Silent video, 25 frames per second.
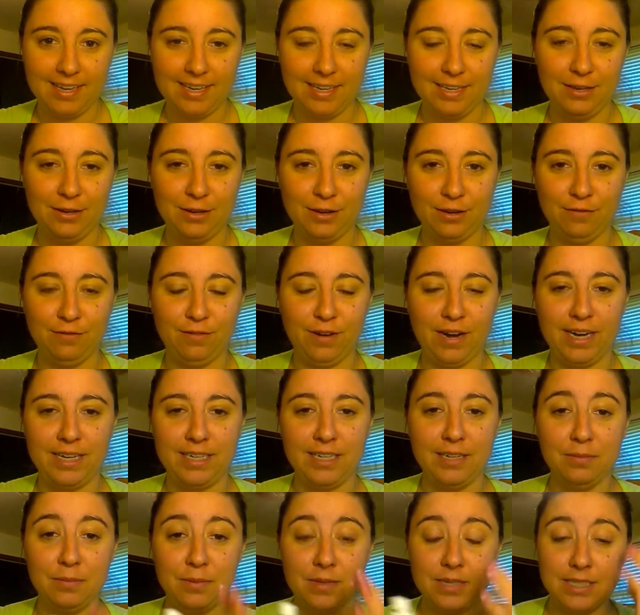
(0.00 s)
you can find
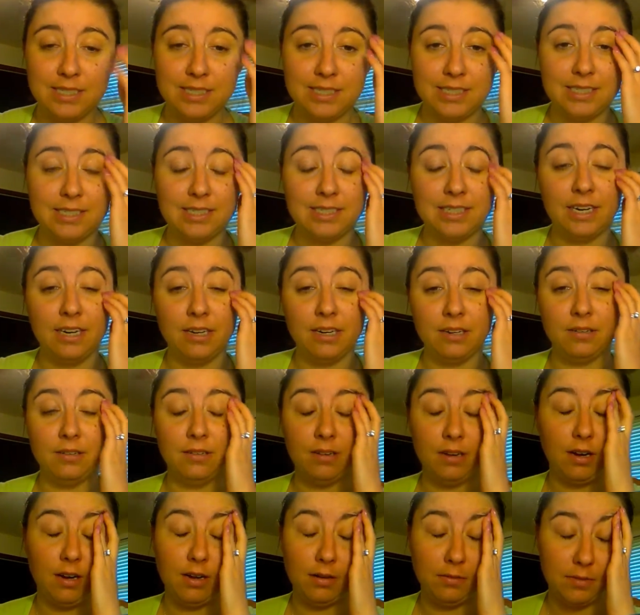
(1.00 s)
it places
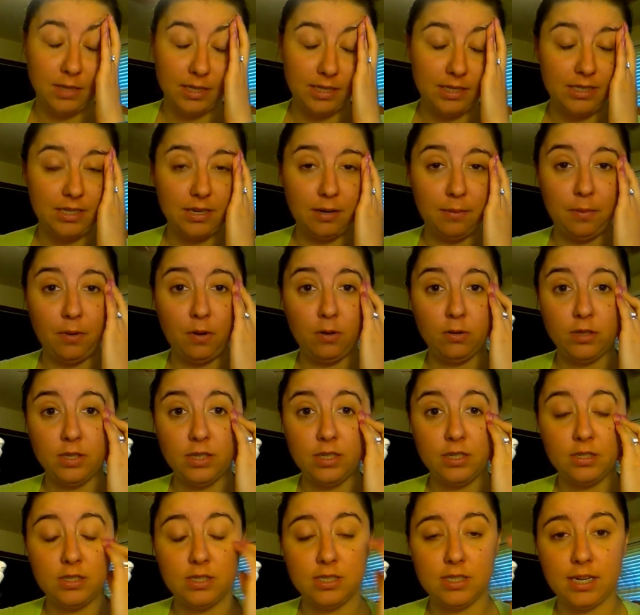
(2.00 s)
now that it's up on
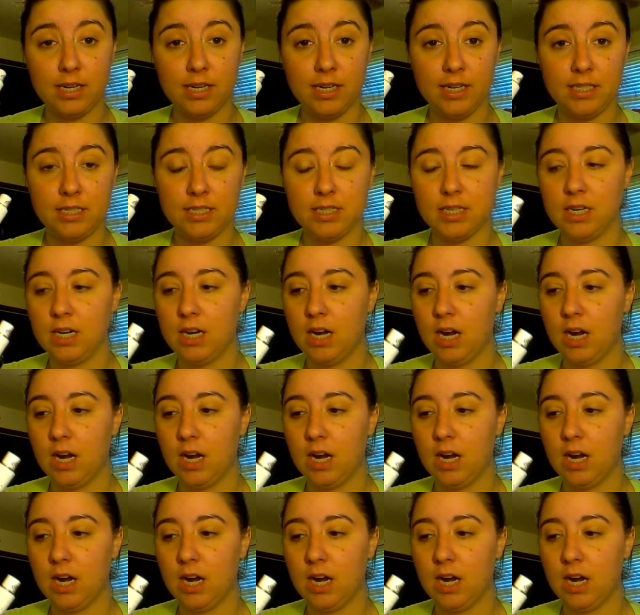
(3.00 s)
their site.